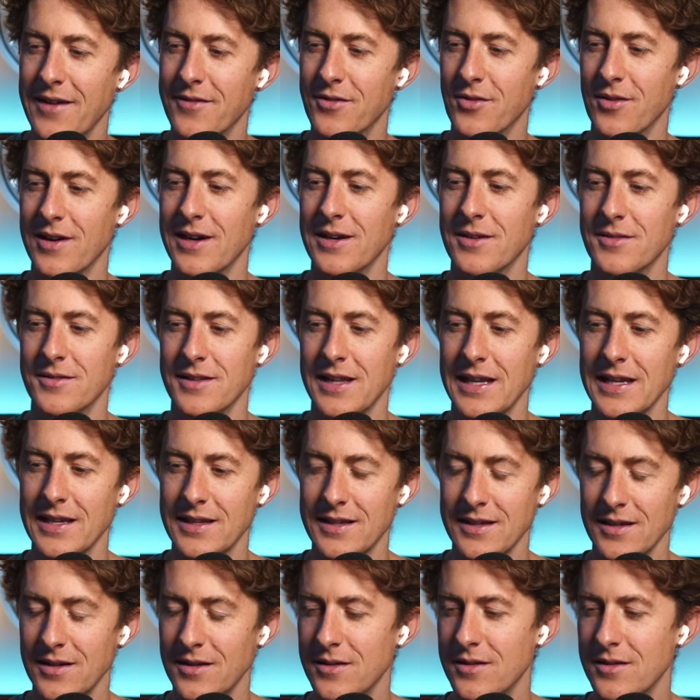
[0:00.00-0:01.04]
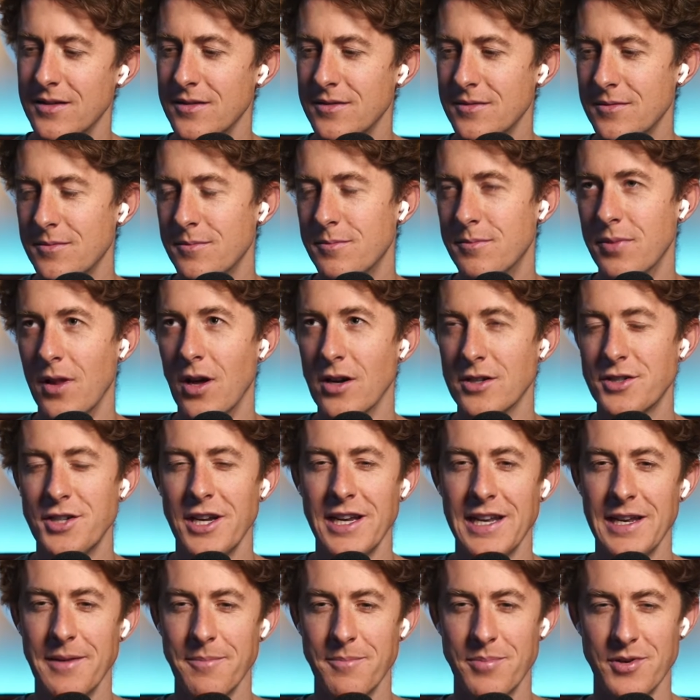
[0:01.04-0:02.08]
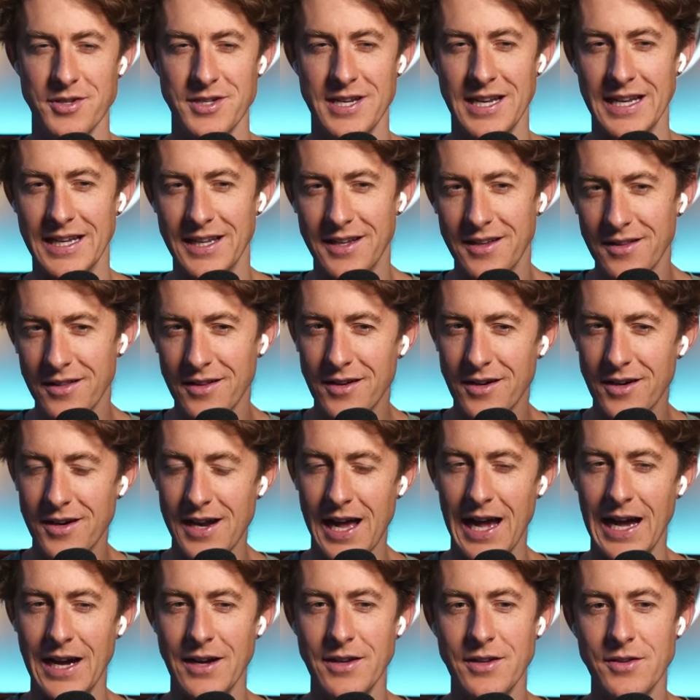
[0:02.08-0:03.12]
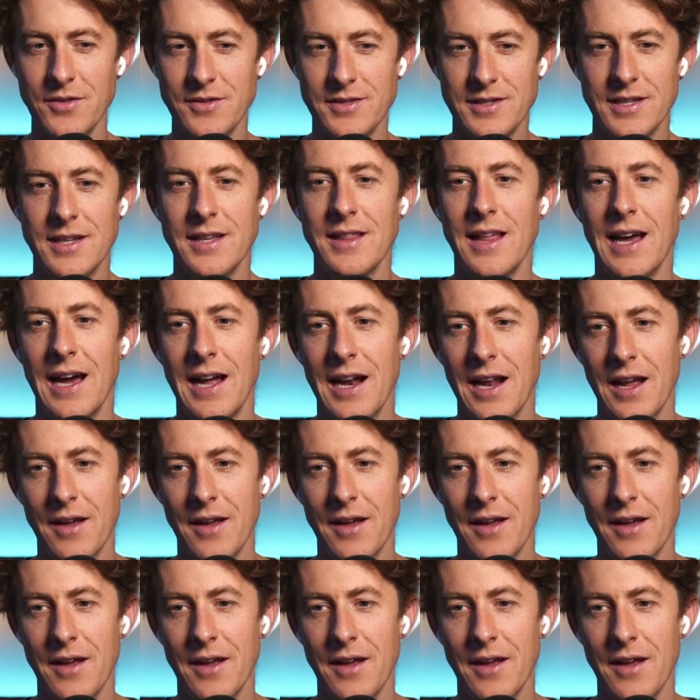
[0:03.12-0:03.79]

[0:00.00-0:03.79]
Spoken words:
around like blockchain in particular and how you see that?